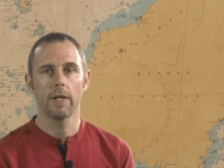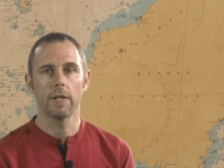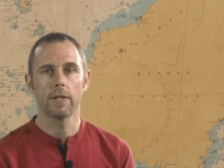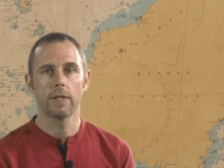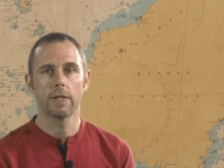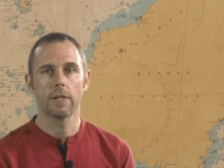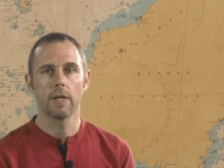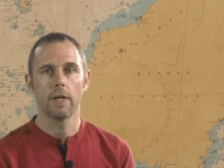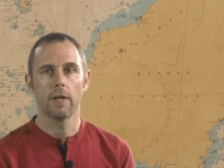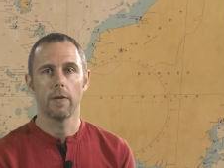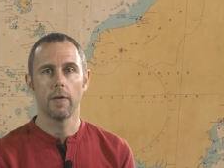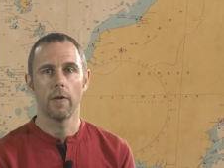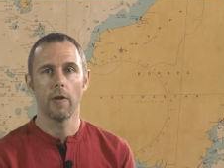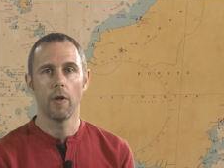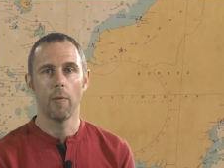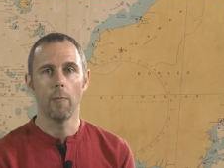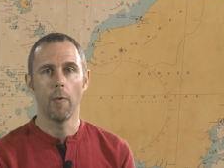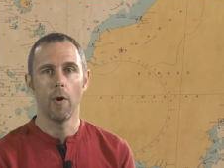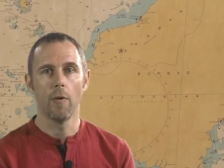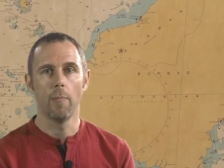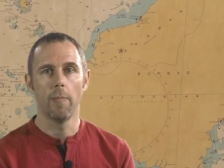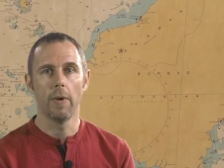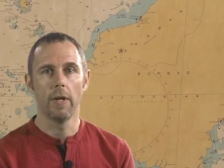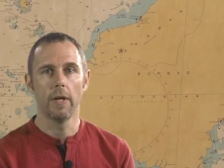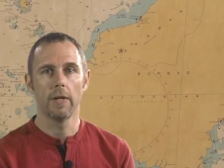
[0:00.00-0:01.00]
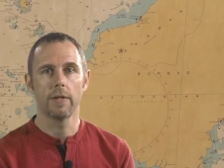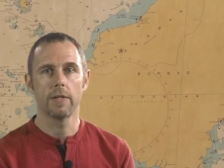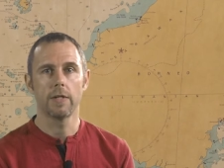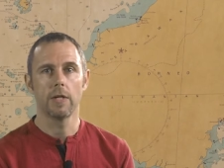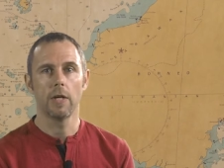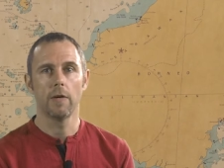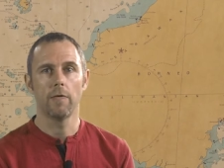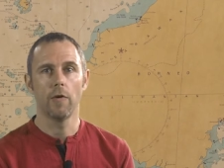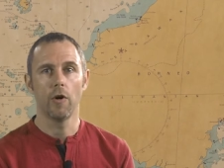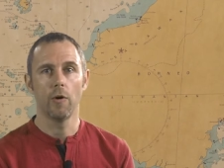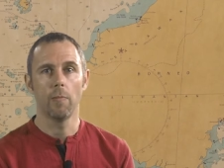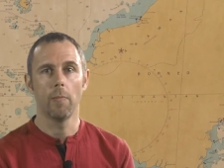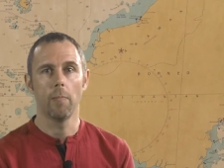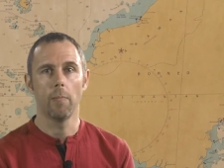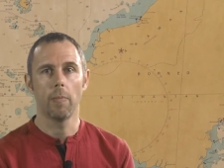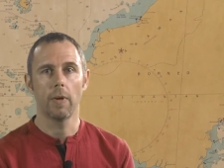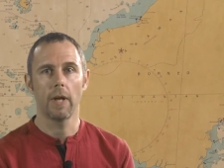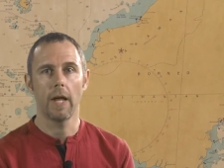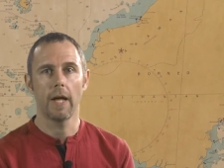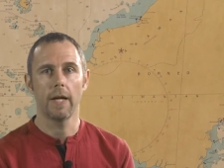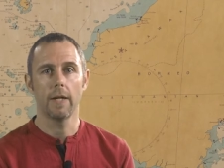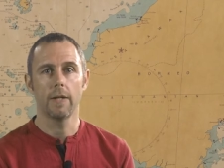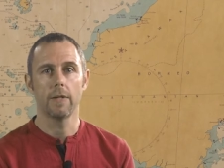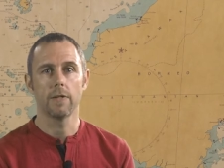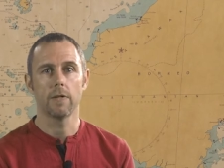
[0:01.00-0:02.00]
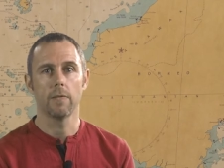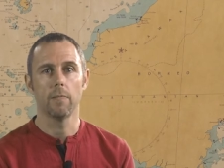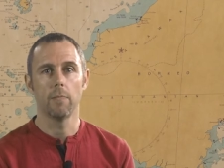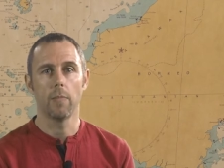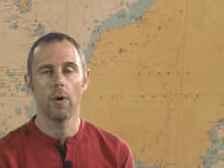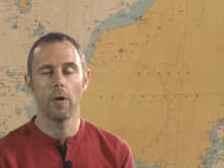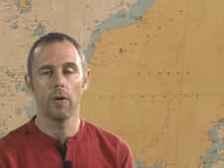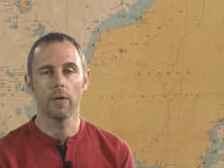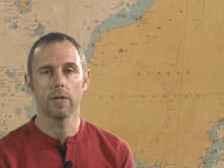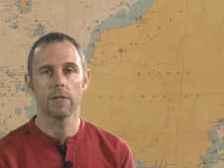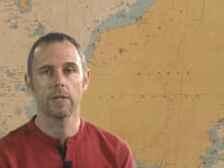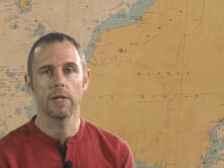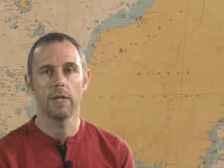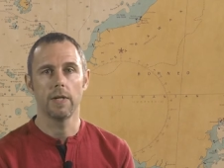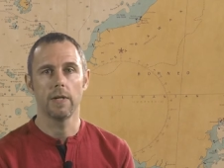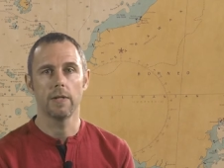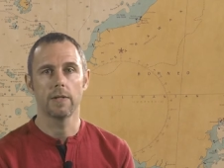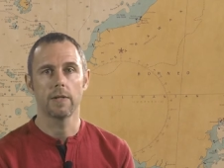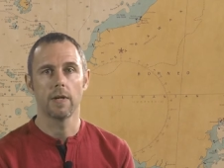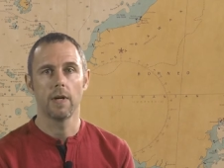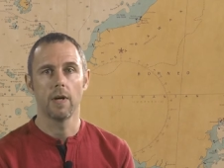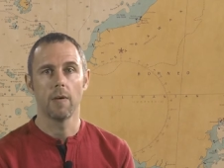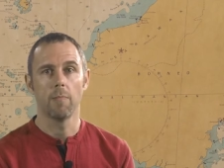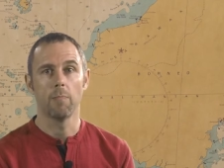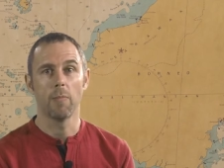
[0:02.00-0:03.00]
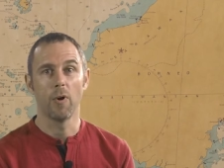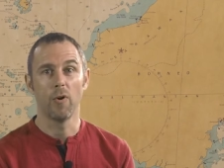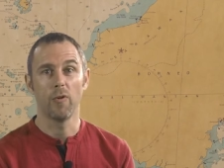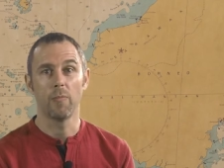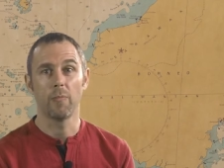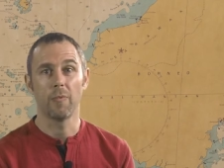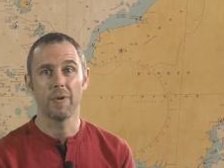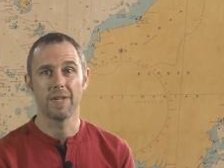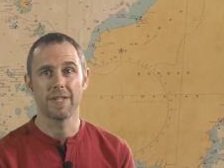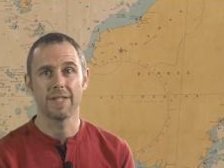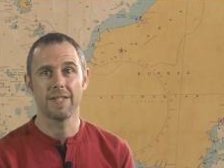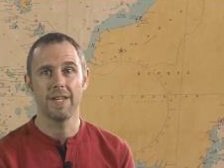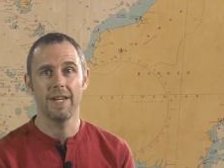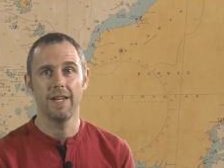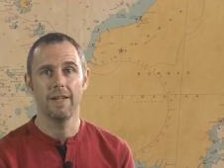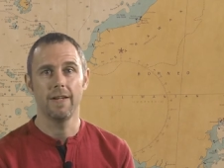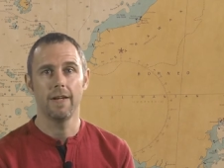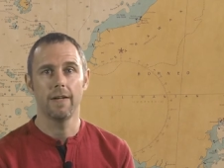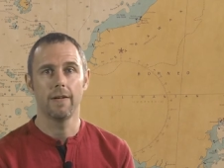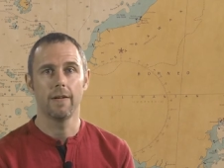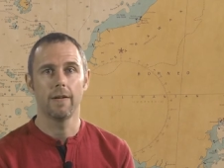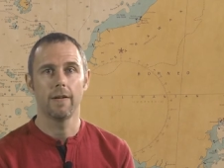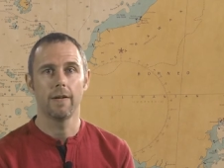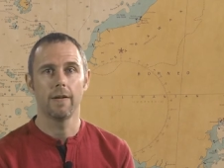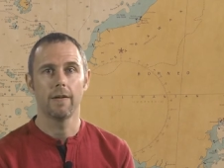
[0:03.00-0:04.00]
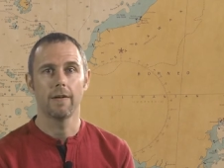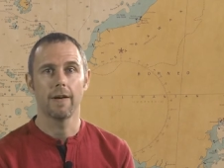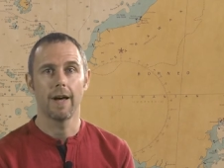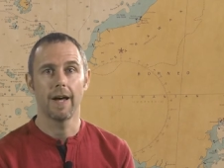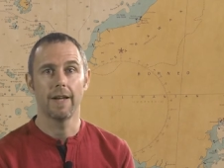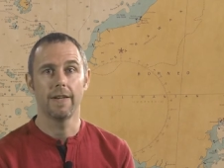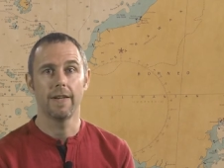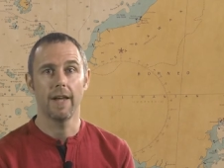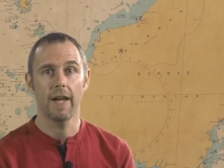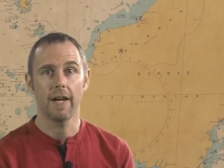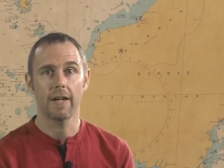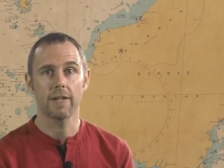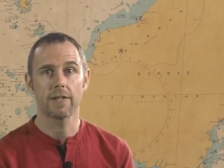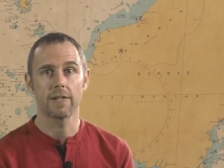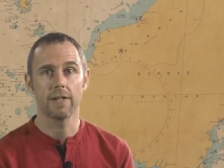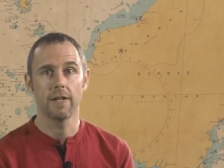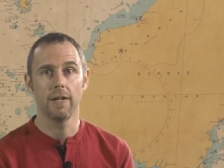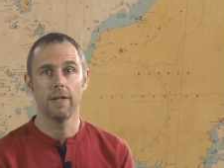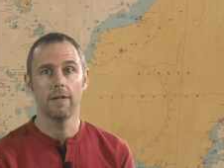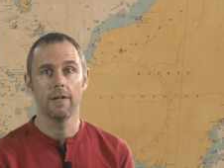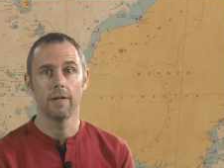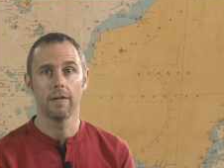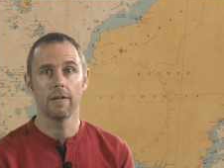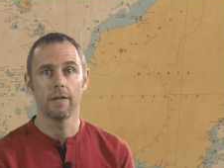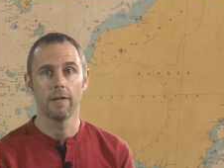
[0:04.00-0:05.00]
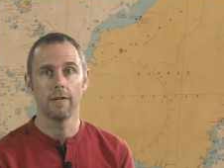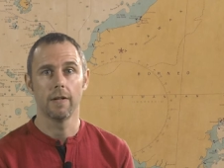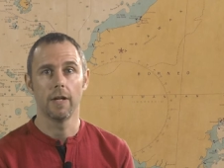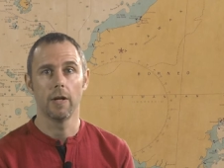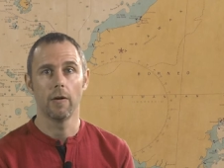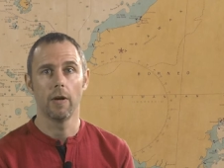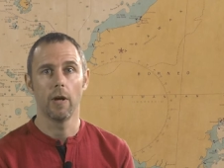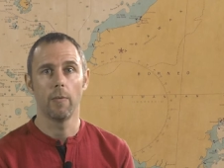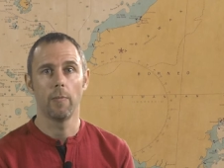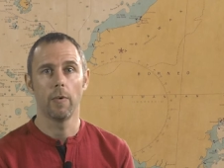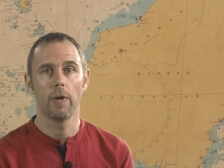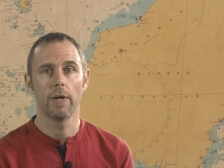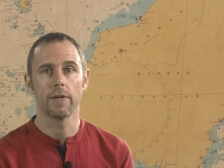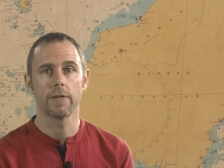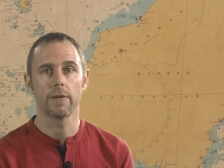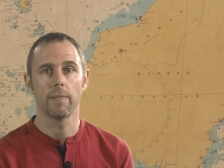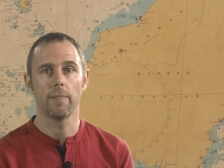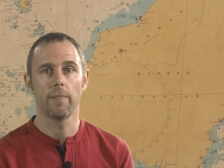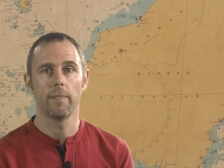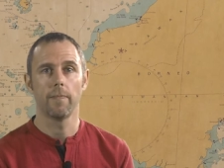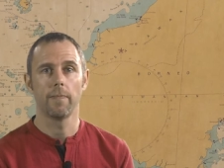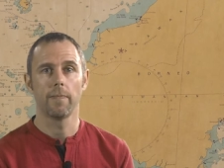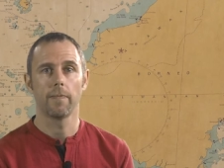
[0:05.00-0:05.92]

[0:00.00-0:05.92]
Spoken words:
us that the mobility of urban plans and policies both preceded and exceed neoliberalism.